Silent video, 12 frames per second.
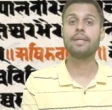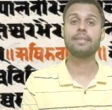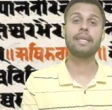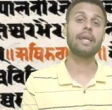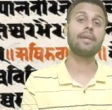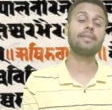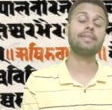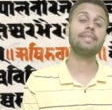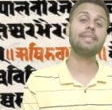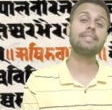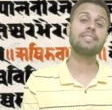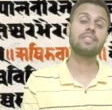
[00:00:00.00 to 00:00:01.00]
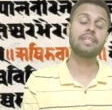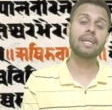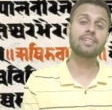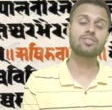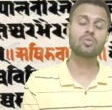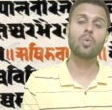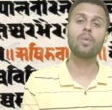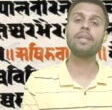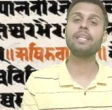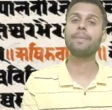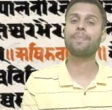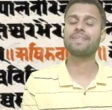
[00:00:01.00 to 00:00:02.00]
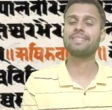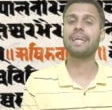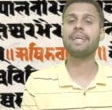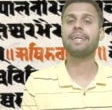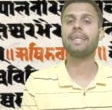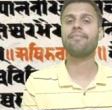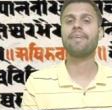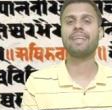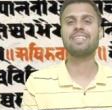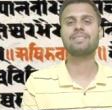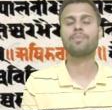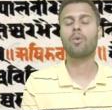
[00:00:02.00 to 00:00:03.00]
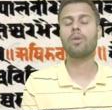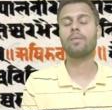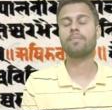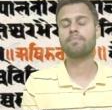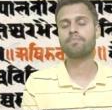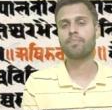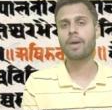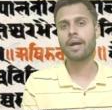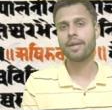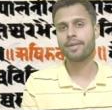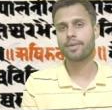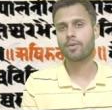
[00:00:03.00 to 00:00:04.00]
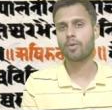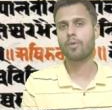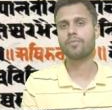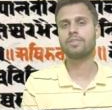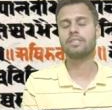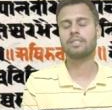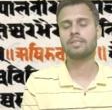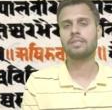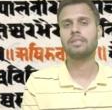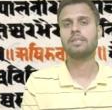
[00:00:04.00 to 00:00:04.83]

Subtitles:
that these texts only represent a very small part of the